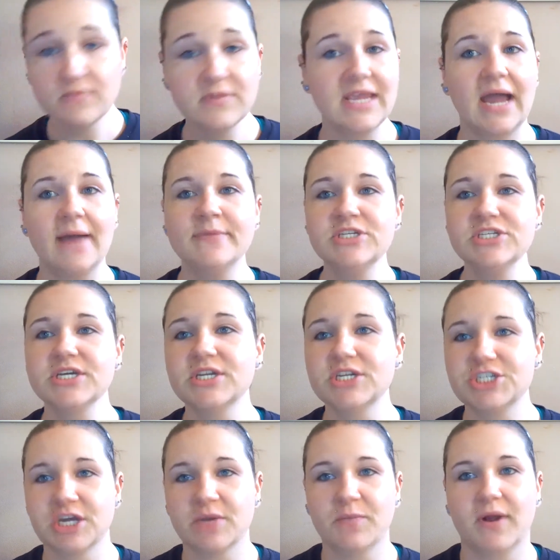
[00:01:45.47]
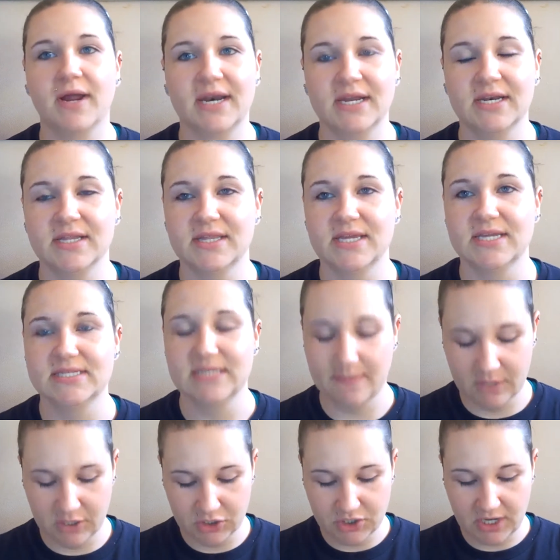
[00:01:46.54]
I'm just going to jump right into this. I'm
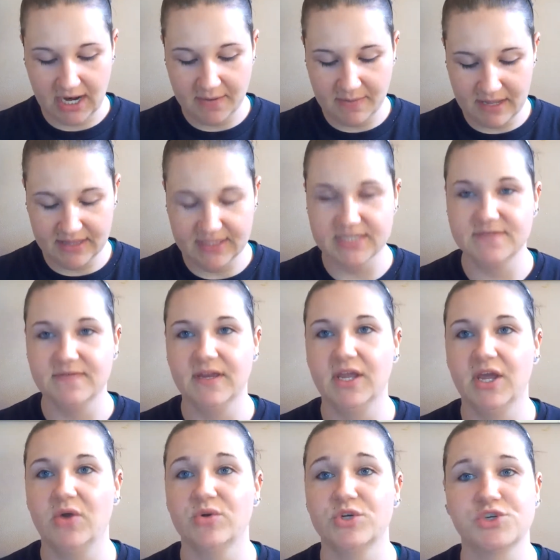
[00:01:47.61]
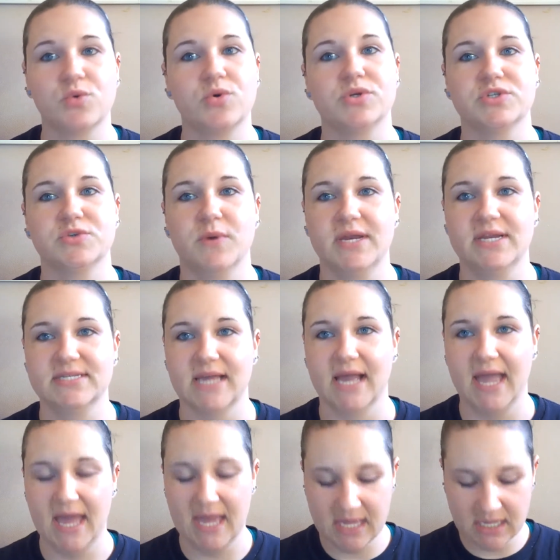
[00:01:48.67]
going to try to make this video as short and sweet as I
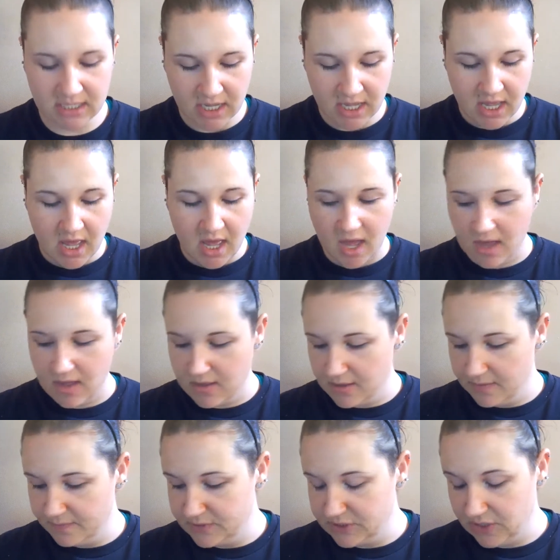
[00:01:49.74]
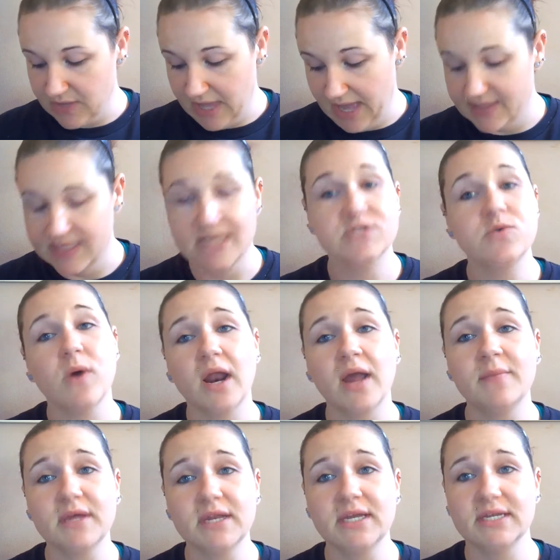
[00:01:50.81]
can. So yeah, that's what I'm
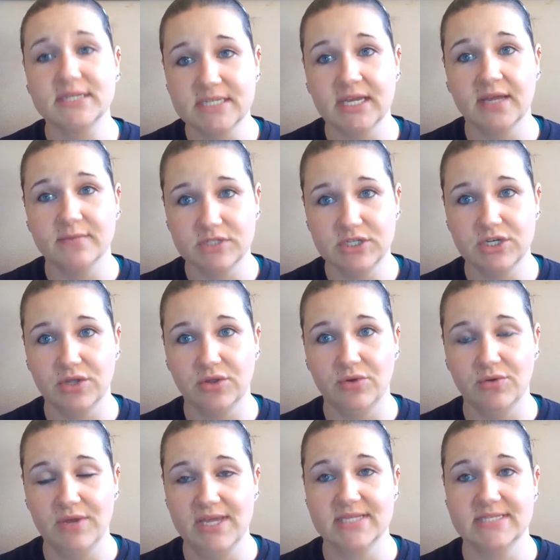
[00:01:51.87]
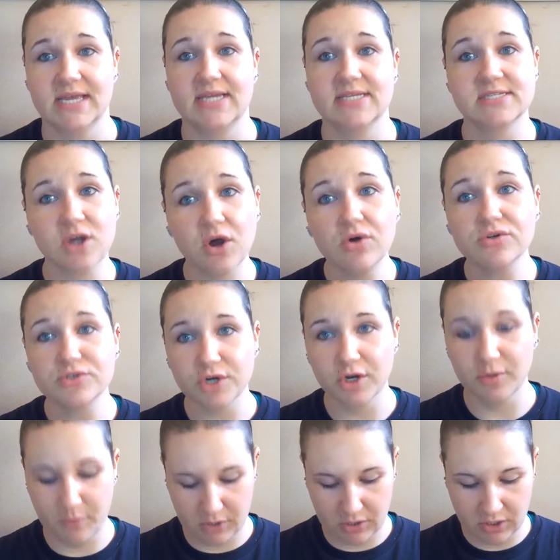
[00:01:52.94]
going to attempt to do, is a skull
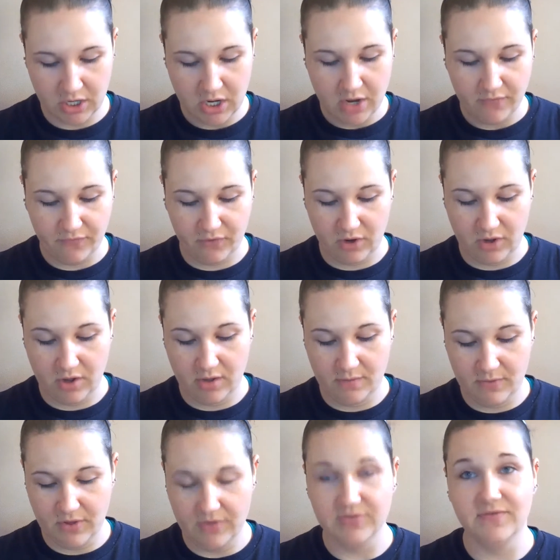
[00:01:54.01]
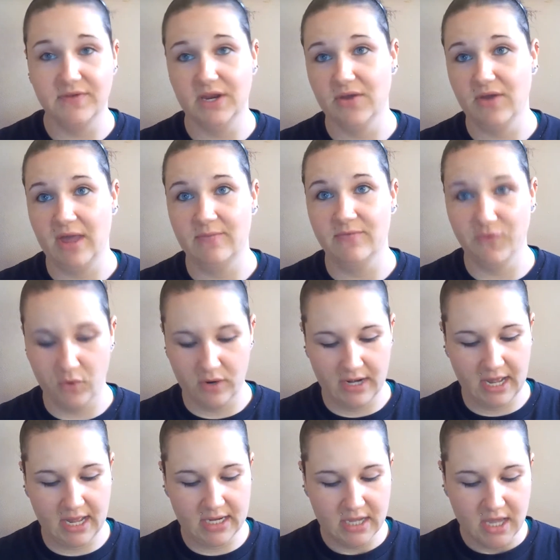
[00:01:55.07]
trooper from the video game
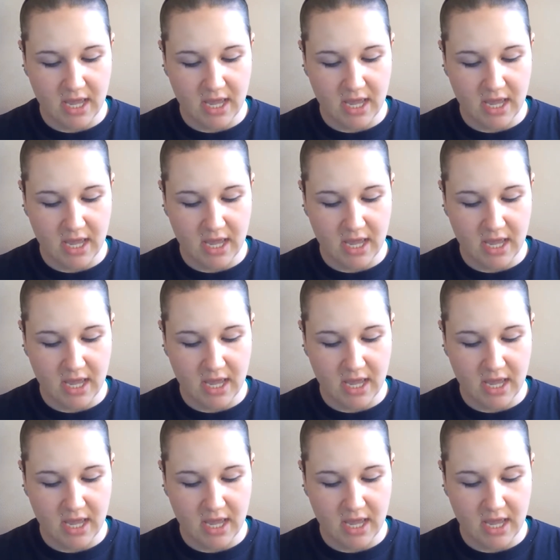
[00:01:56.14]
Fortnite.